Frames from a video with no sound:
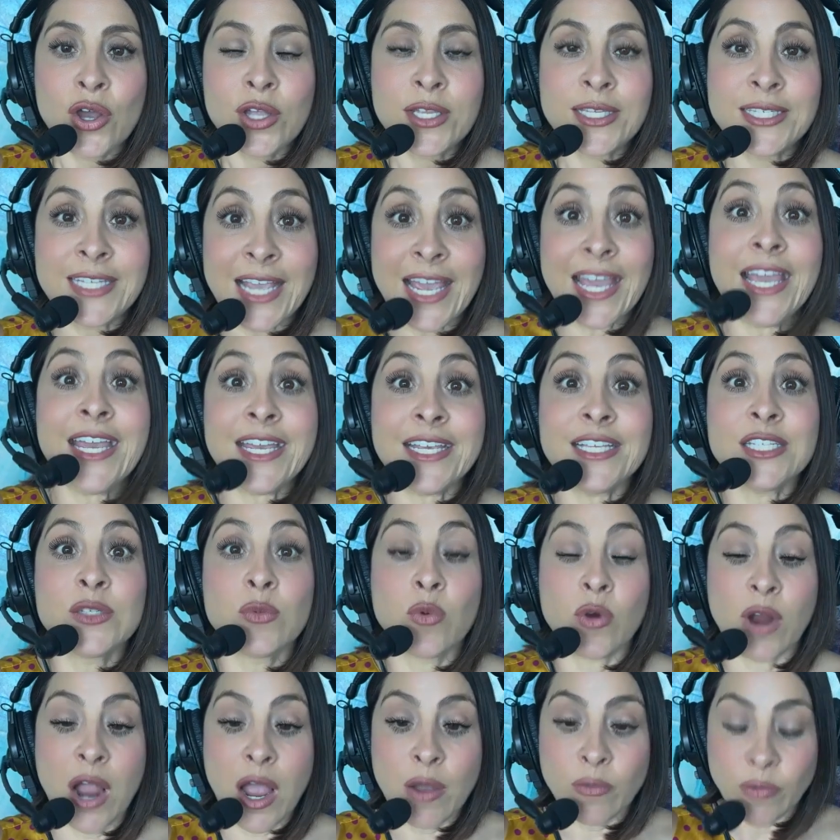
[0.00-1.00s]
days
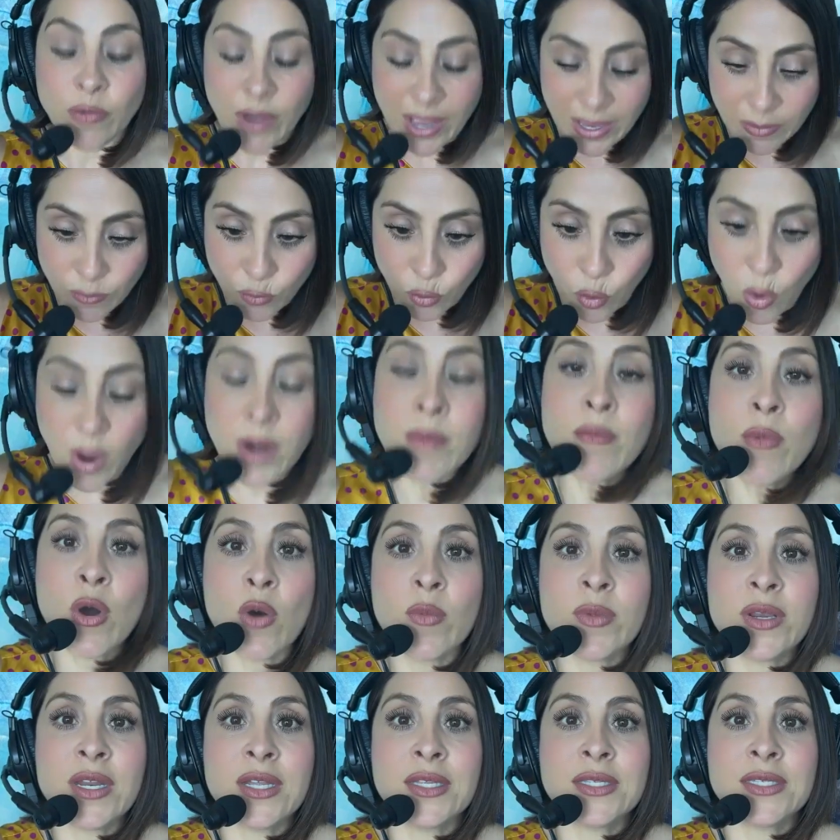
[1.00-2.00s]
where at one
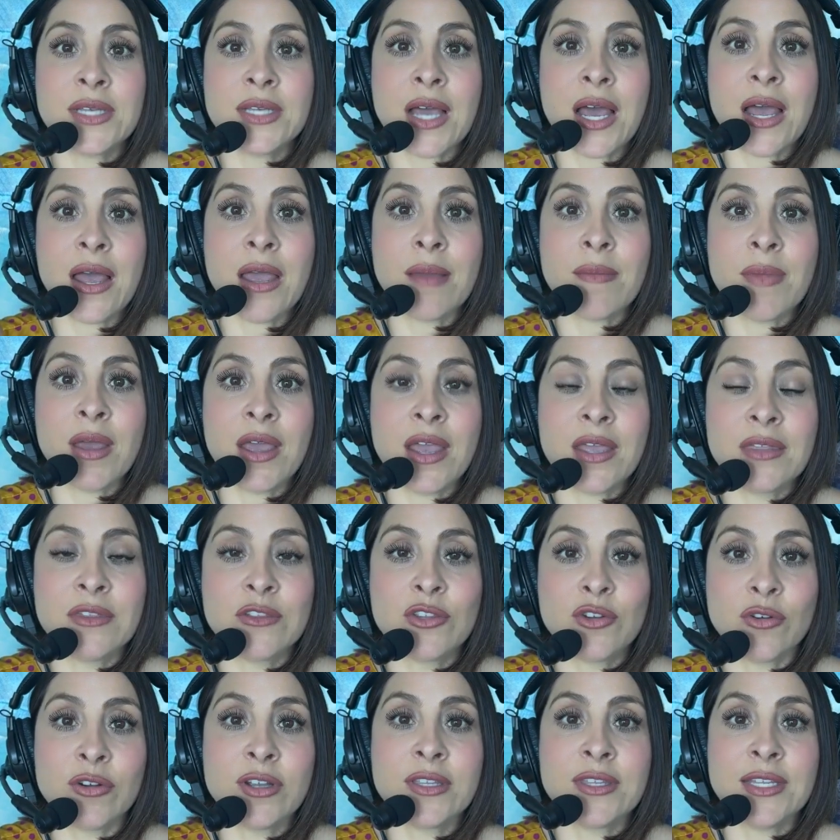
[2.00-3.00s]
moment in time
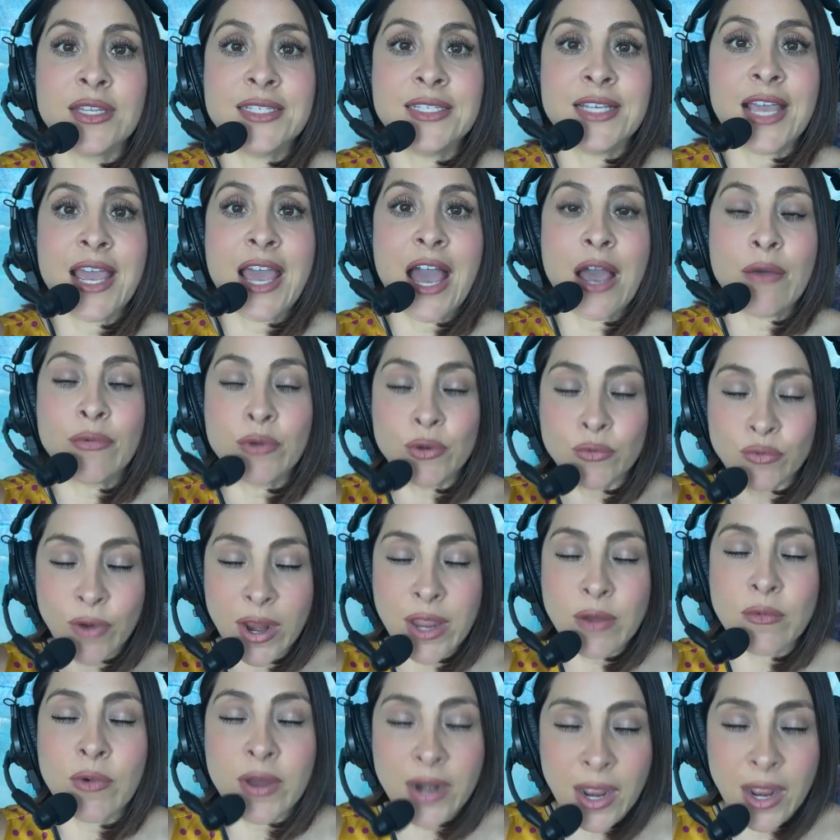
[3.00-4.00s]
during the day, I would
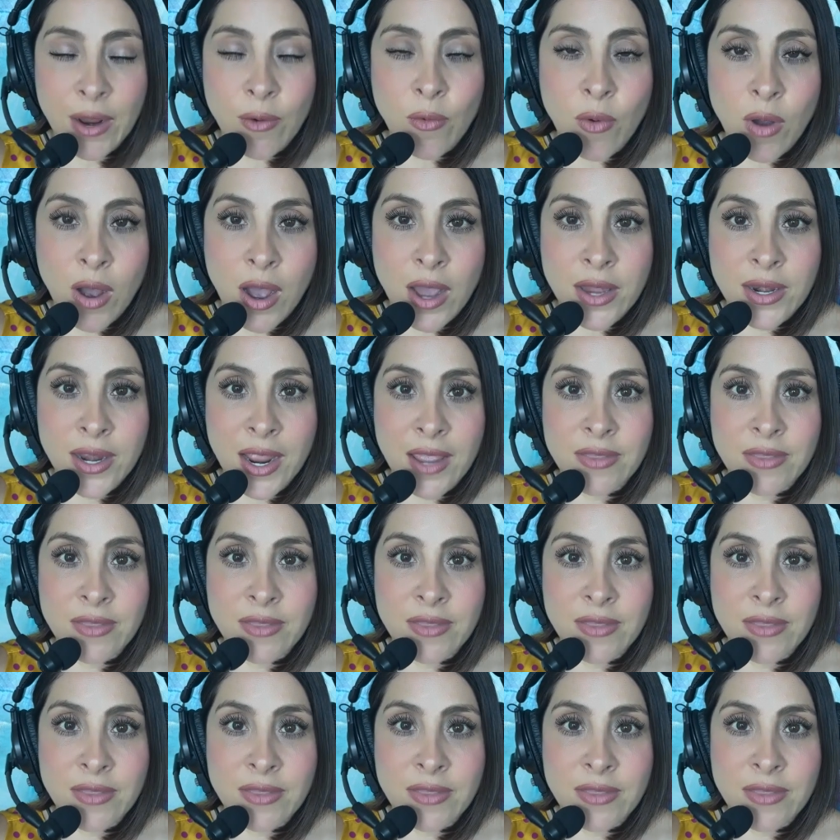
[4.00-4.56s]
write what I want.